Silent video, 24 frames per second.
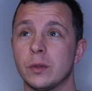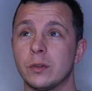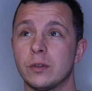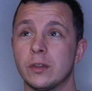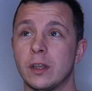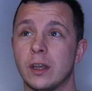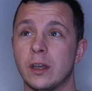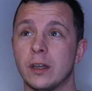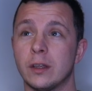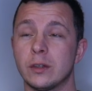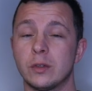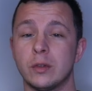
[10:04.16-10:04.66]
it's
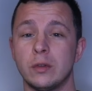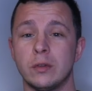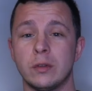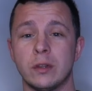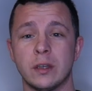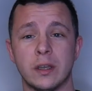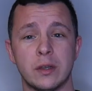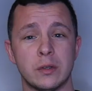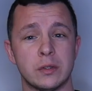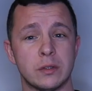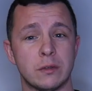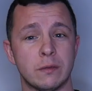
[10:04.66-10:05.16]
at
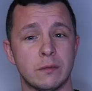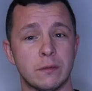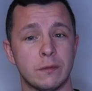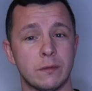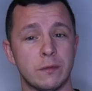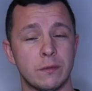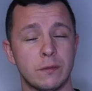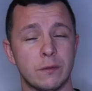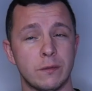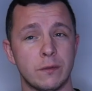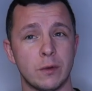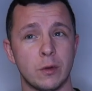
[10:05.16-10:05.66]

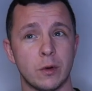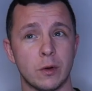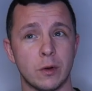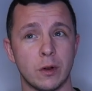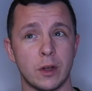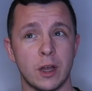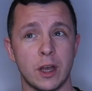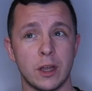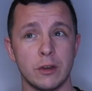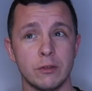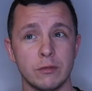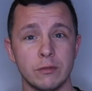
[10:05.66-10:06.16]

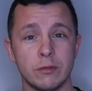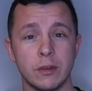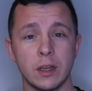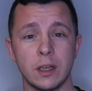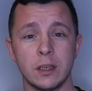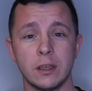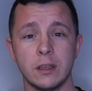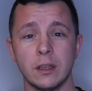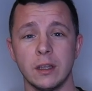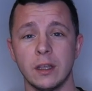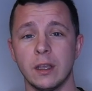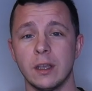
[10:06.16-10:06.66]

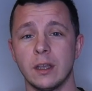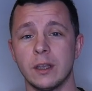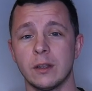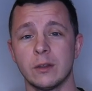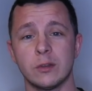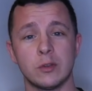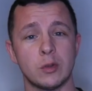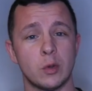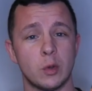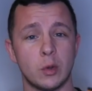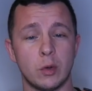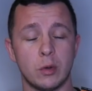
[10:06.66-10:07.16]
2,400.
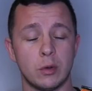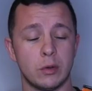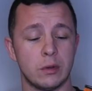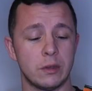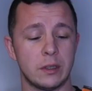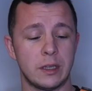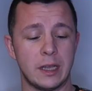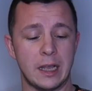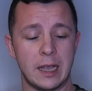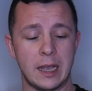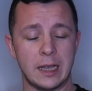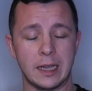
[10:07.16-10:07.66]
So
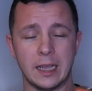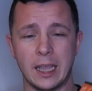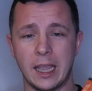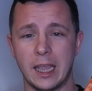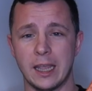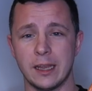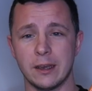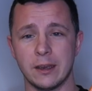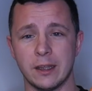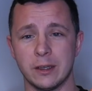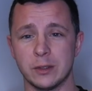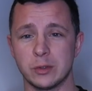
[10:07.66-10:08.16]

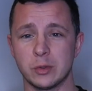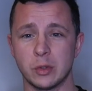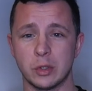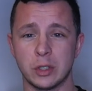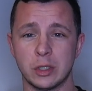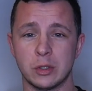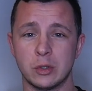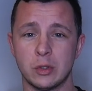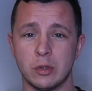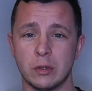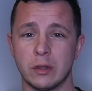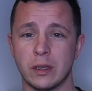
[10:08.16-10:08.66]
again, that's
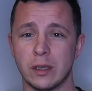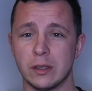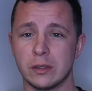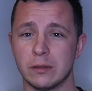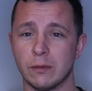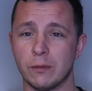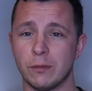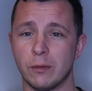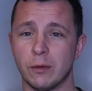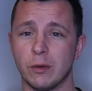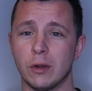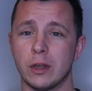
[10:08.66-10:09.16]
only
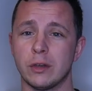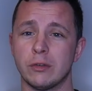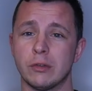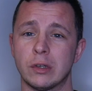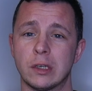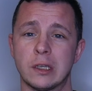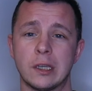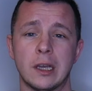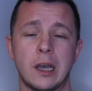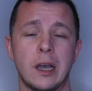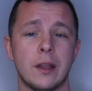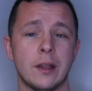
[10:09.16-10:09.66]

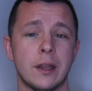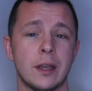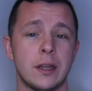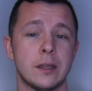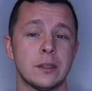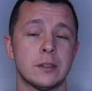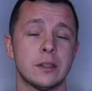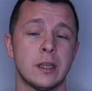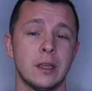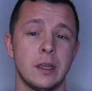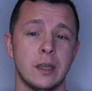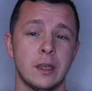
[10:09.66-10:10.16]
2,400
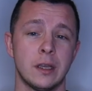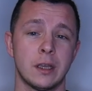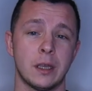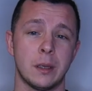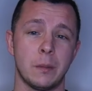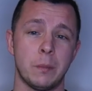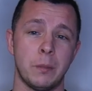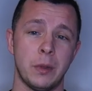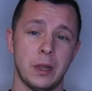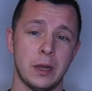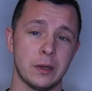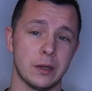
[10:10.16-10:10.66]
calories
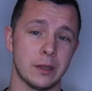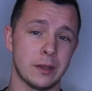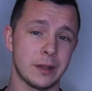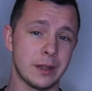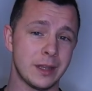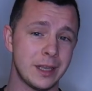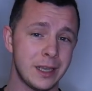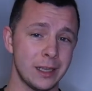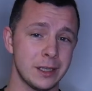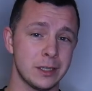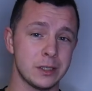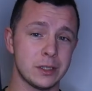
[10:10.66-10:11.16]
compared to
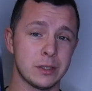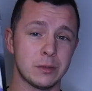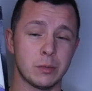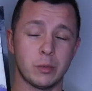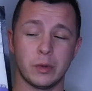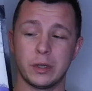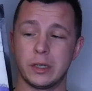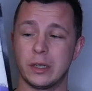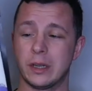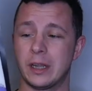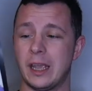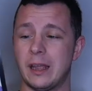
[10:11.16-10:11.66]
this,
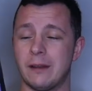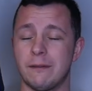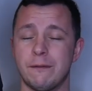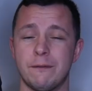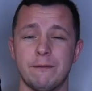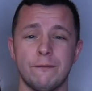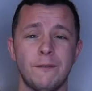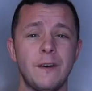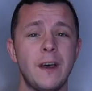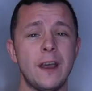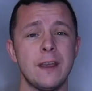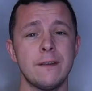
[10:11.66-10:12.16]
where you're getting
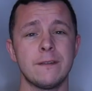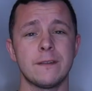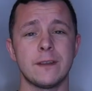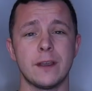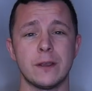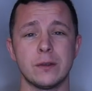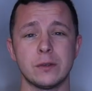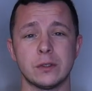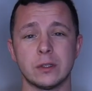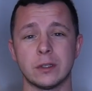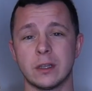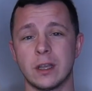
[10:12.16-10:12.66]

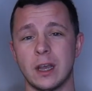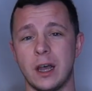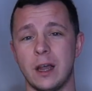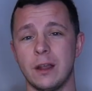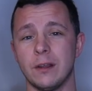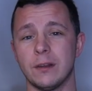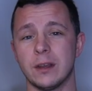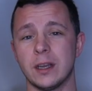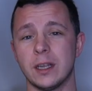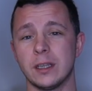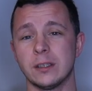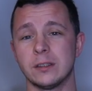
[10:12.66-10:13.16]
5,000
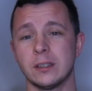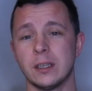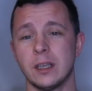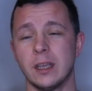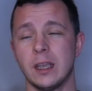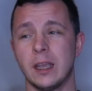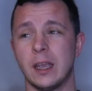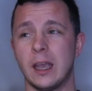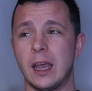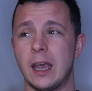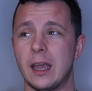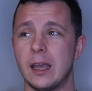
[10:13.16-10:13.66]
calories,
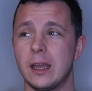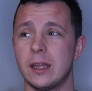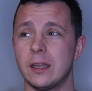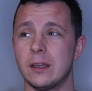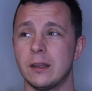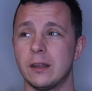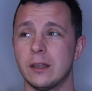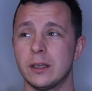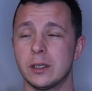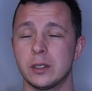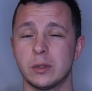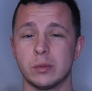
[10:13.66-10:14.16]

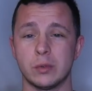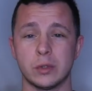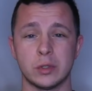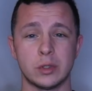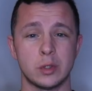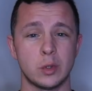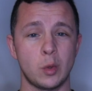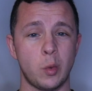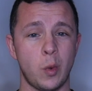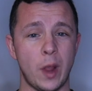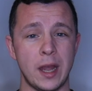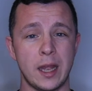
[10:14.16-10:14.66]
and this was
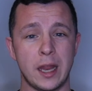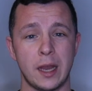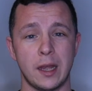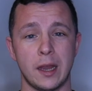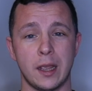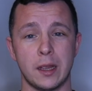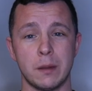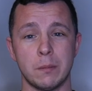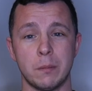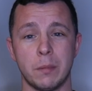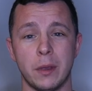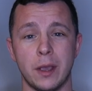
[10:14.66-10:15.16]

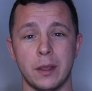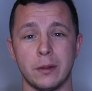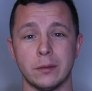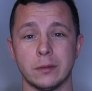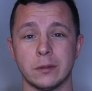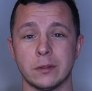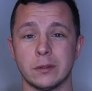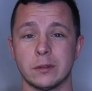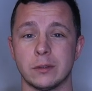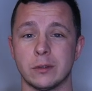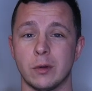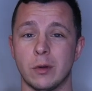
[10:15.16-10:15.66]

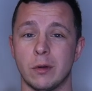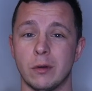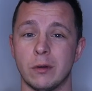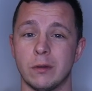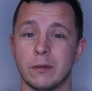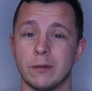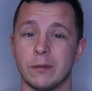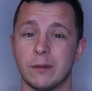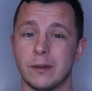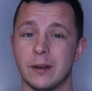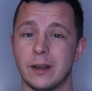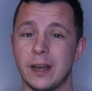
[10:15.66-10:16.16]
£29. So
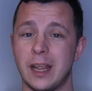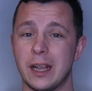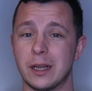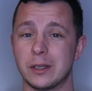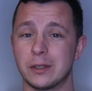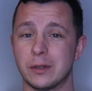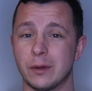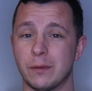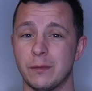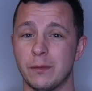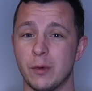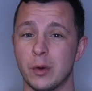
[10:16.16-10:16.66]
for an
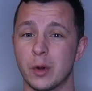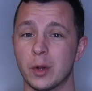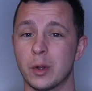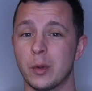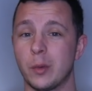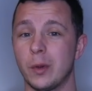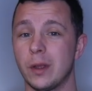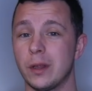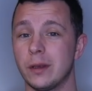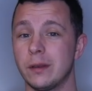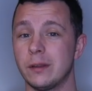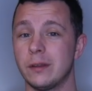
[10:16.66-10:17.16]
extra
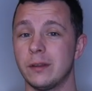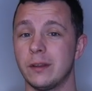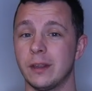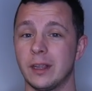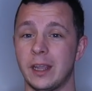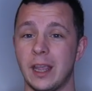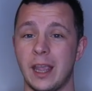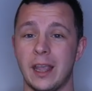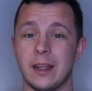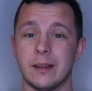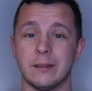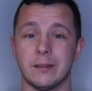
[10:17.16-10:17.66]
£4 to
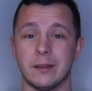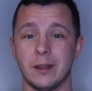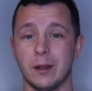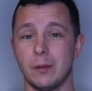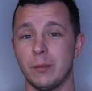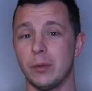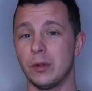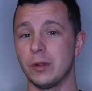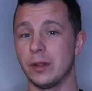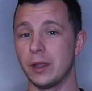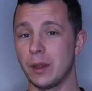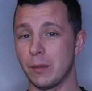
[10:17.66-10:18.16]
get
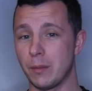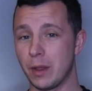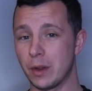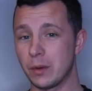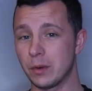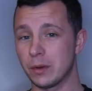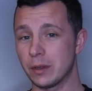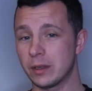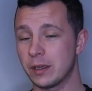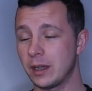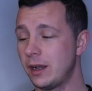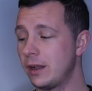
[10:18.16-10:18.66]
double the
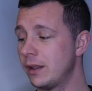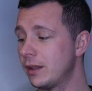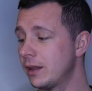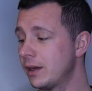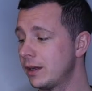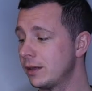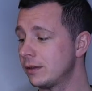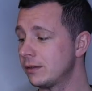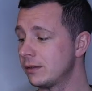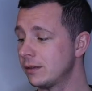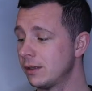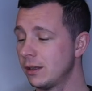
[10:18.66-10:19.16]
amount of
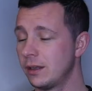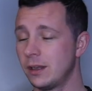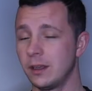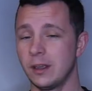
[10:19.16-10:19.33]
calories,